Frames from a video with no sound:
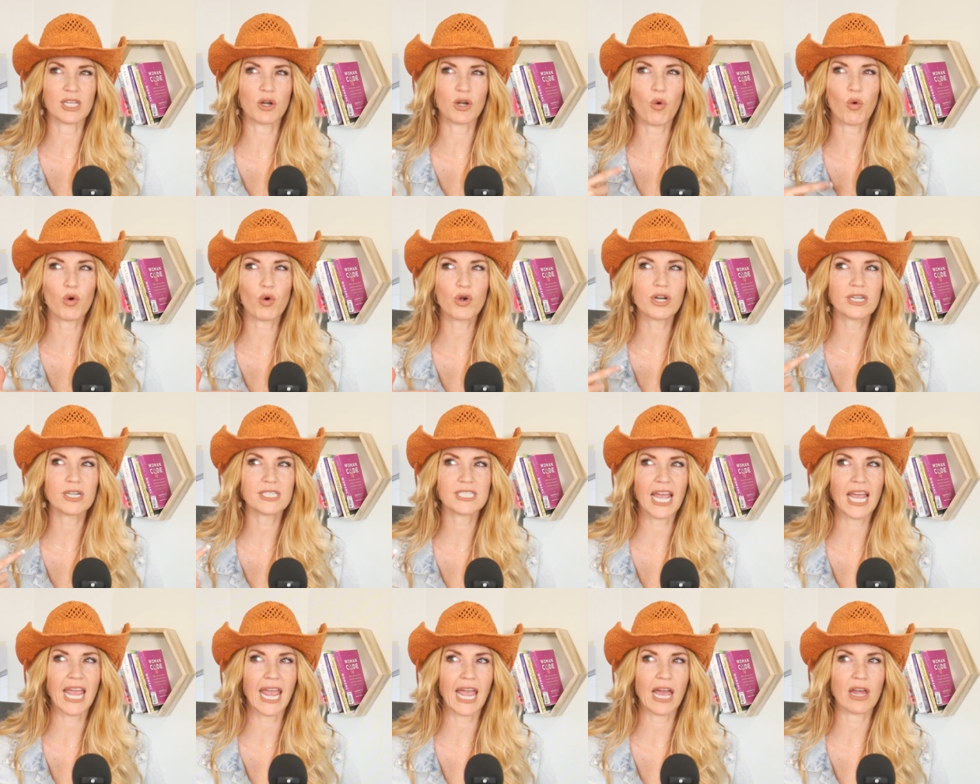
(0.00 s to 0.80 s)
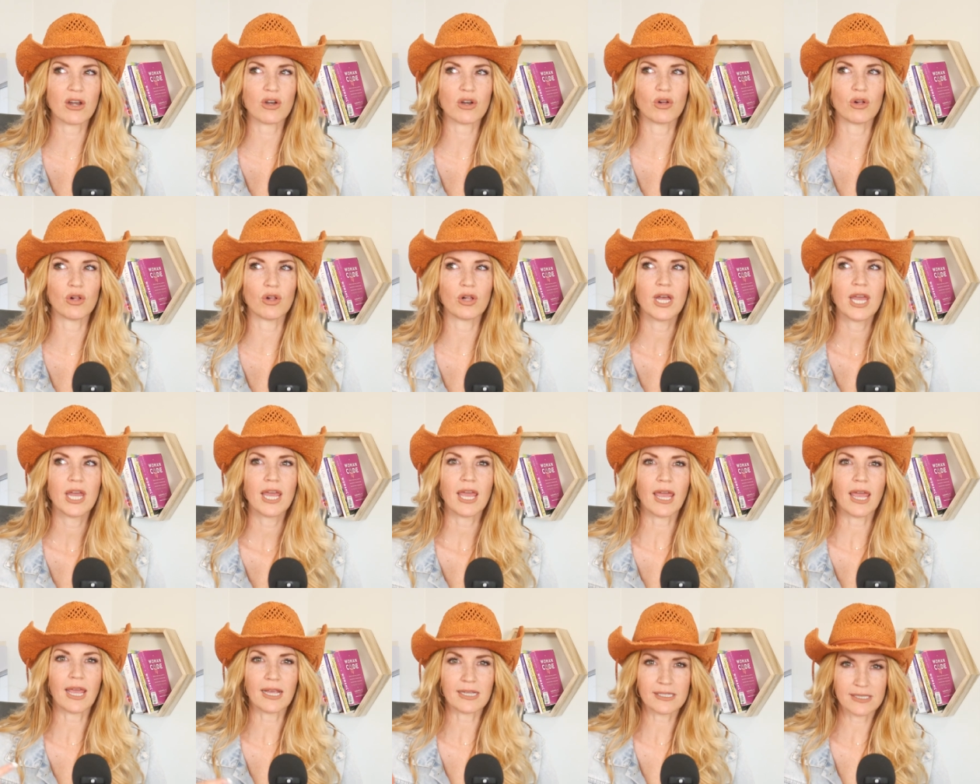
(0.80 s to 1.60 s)
in order to handle
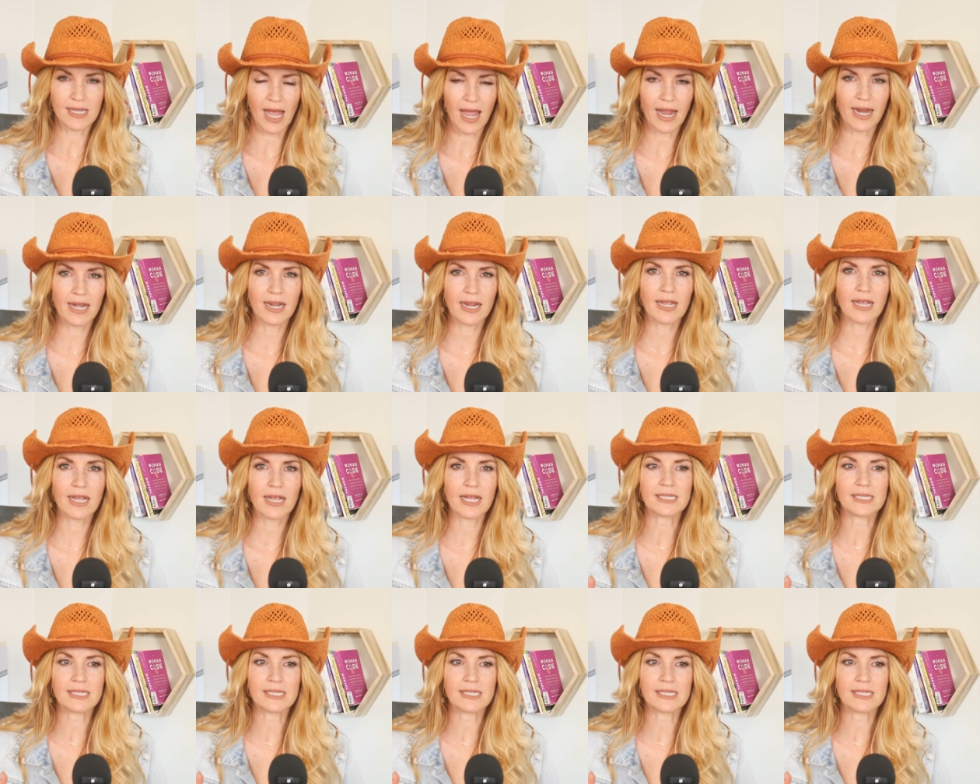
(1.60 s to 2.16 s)
anxiety,